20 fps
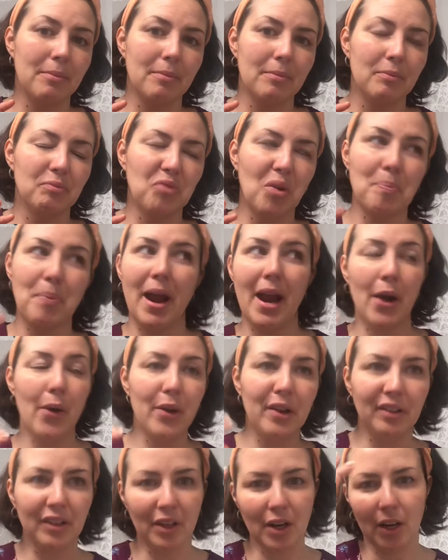
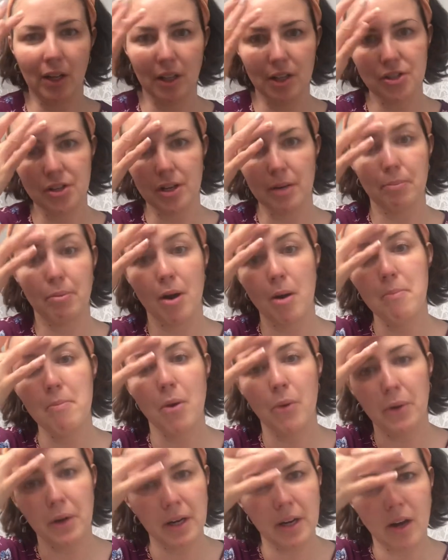repairing the collagen,
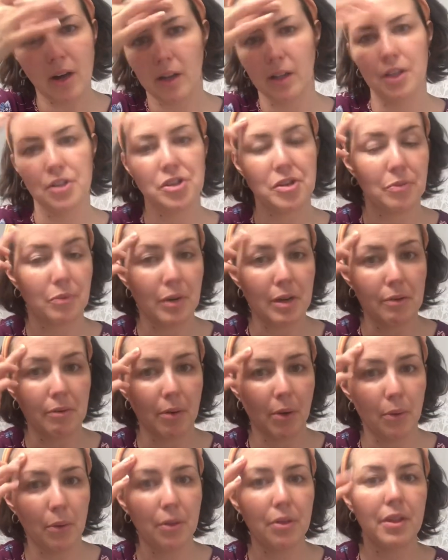promoting collagen
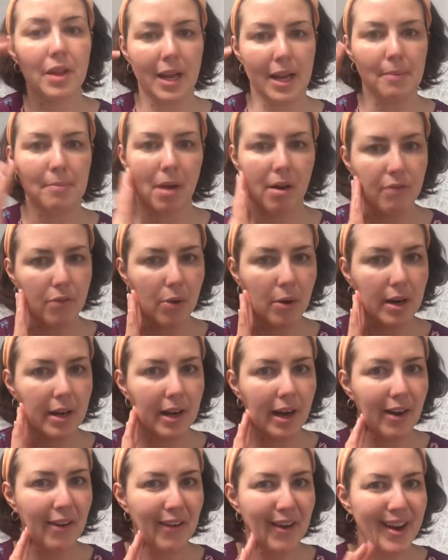regrowth in my forehead
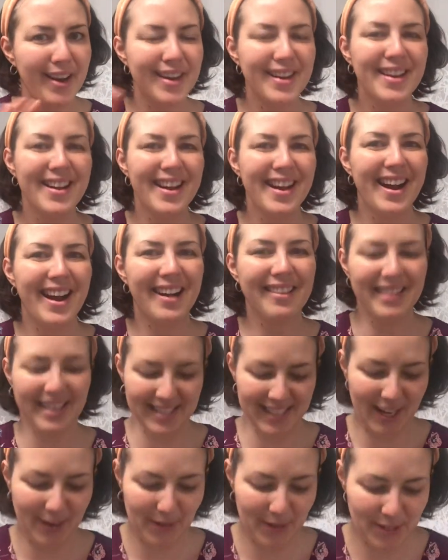area, and that's
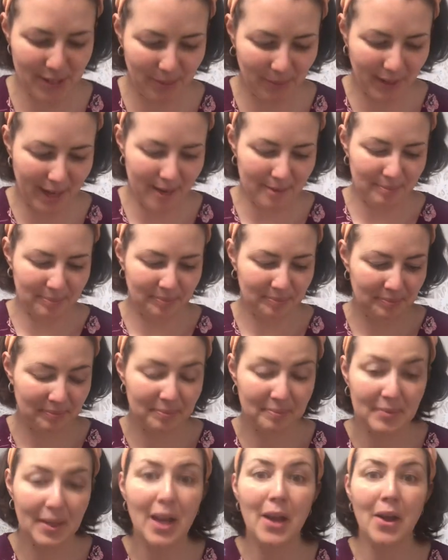how I do that.
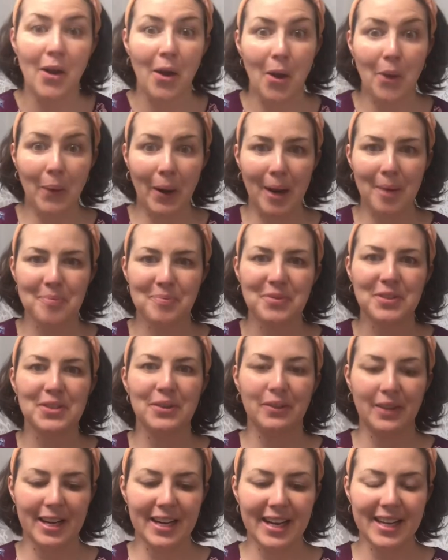Okay, so
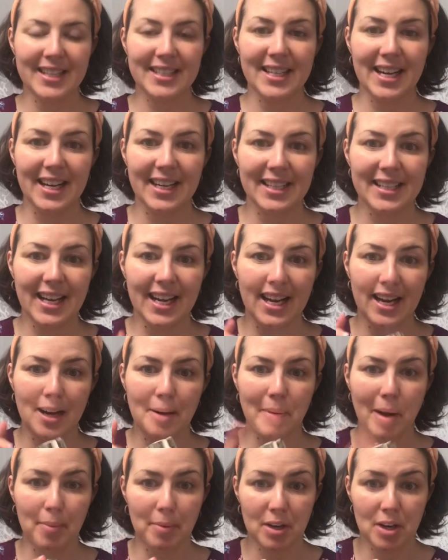like I said,
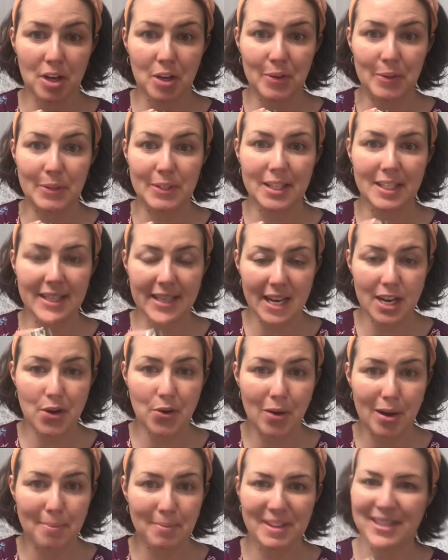I'm going to use the day
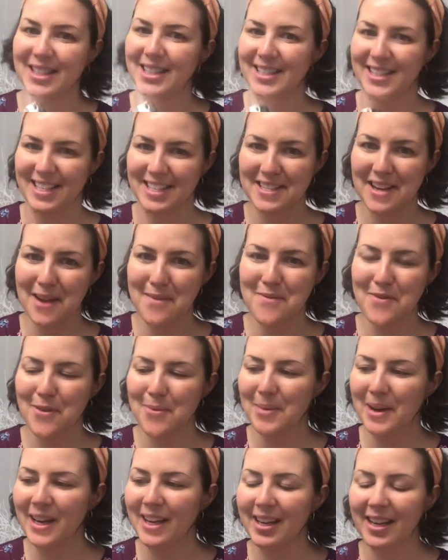cream because it's daytime for
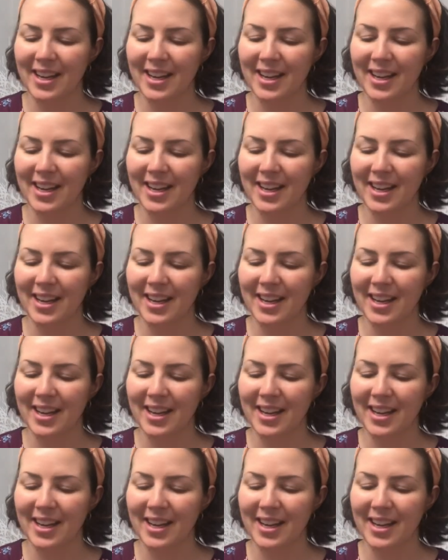me.